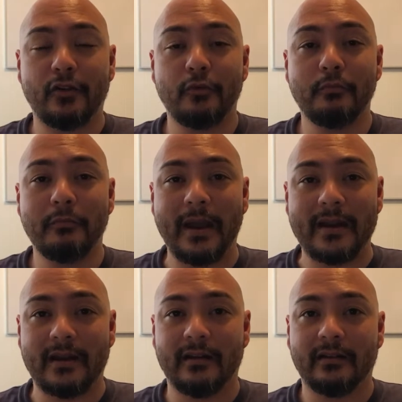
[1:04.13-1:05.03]
no
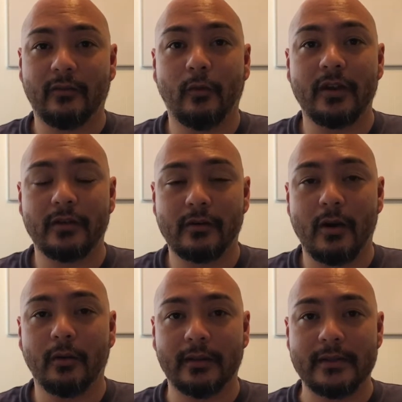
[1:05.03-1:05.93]
matter what your
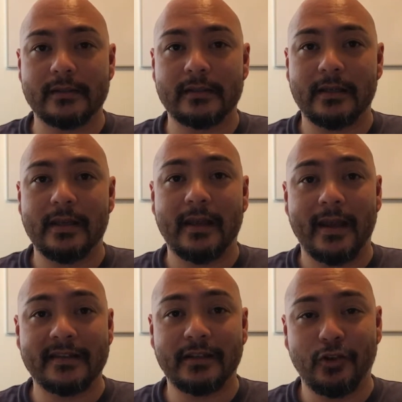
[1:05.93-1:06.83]
goal is,
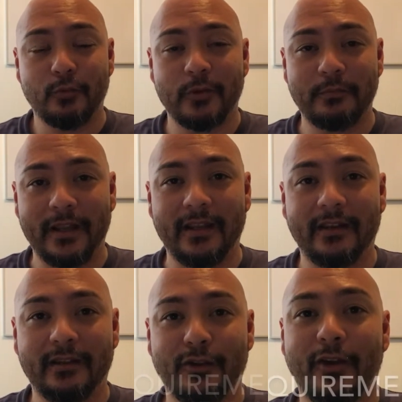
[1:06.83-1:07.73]
as a human
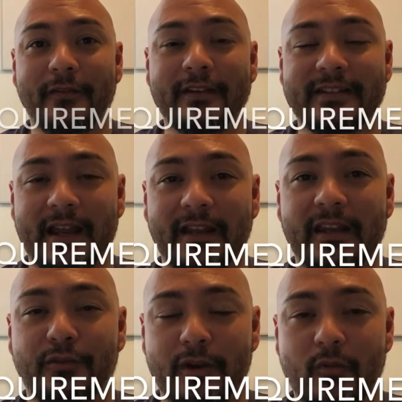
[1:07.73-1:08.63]
being, you have a
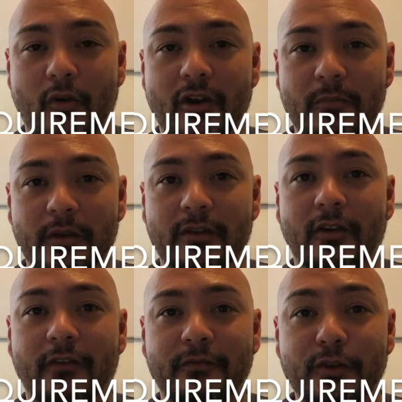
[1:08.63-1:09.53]
daily
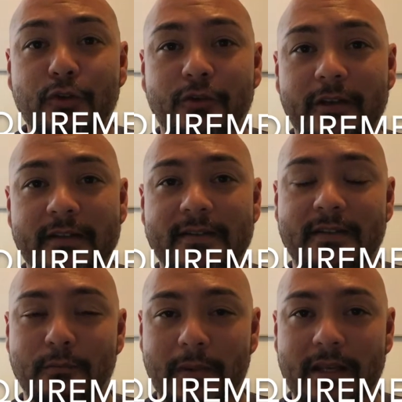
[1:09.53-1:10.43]
requirement of nutrients
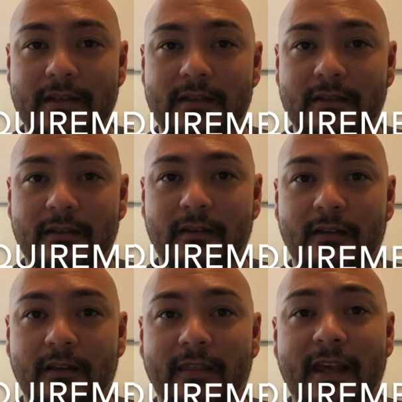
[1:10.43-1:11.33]
to meet.
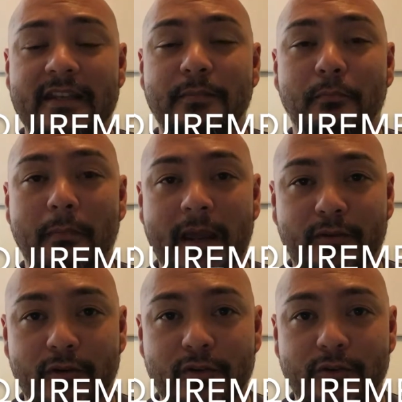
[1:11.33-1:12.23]
That's
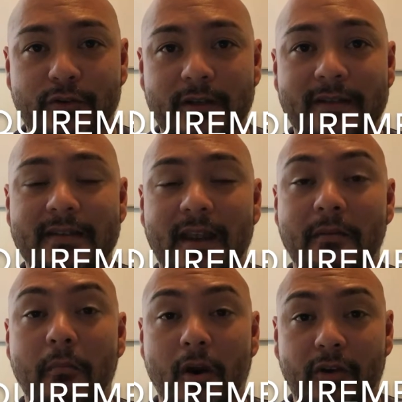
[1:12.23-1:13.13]
macronutrients
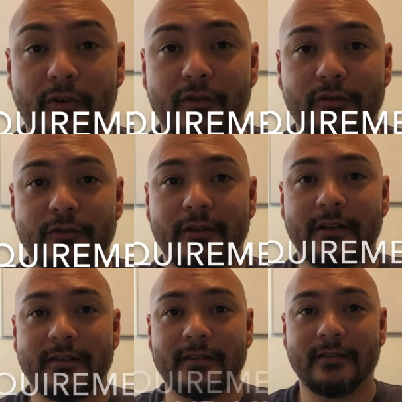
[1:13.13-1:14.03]
and
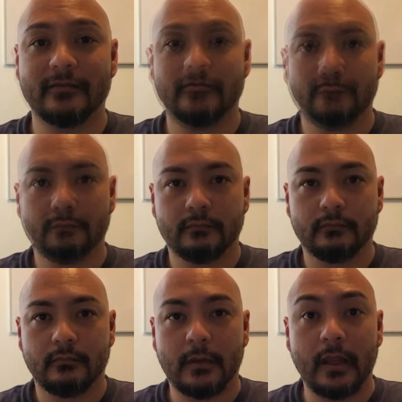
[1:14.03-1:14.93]
micronutrients.
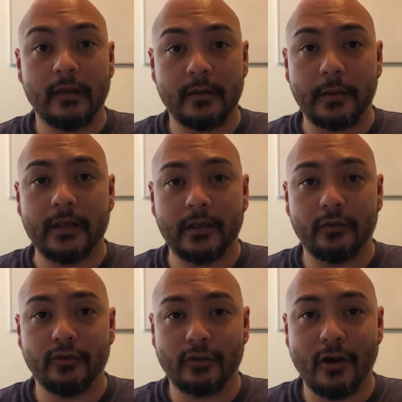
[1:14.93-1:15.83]
And depending
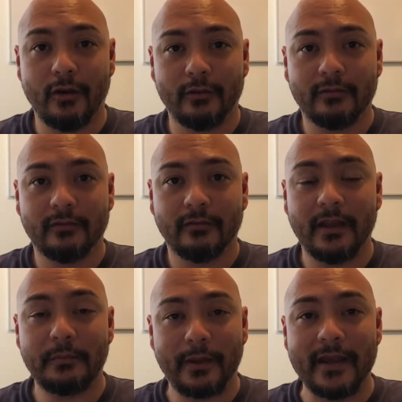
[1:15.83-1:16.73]
on your goal,
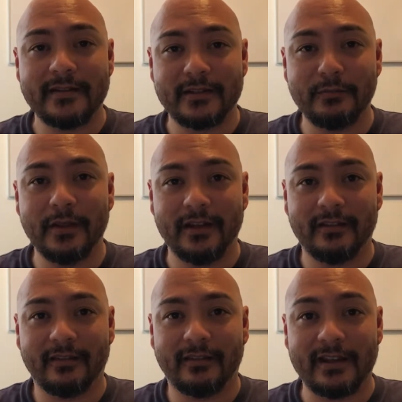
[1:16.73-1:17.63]
it pays to
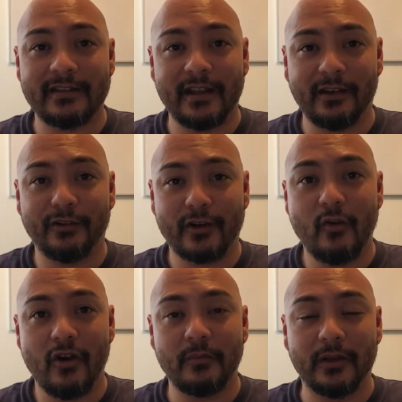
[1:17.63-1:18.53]
meet that daily
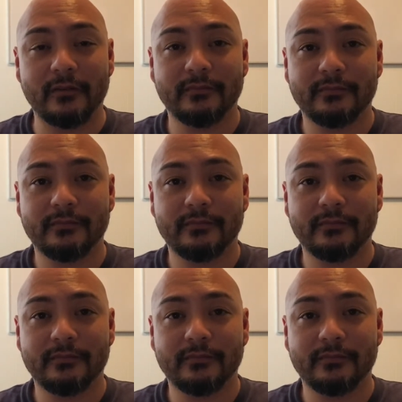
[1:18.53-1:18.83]
requirement.